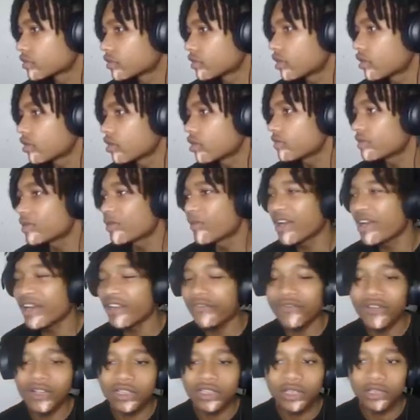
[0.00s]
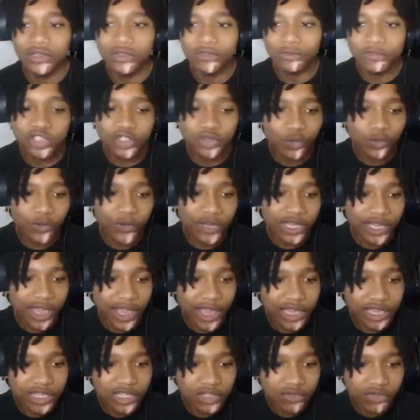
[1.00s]
I don't even know why the fuck the weak
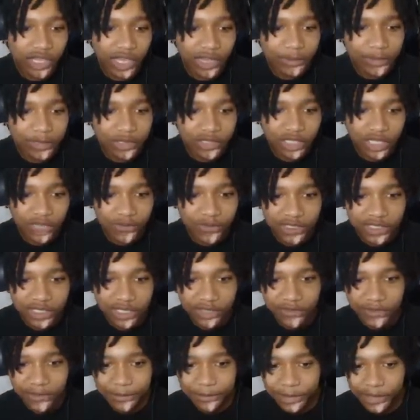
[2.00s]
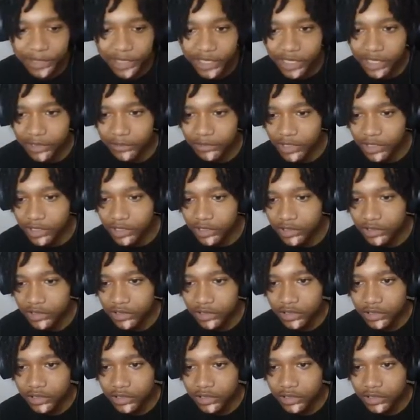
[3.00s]
ass 2K music is even playing, bruh.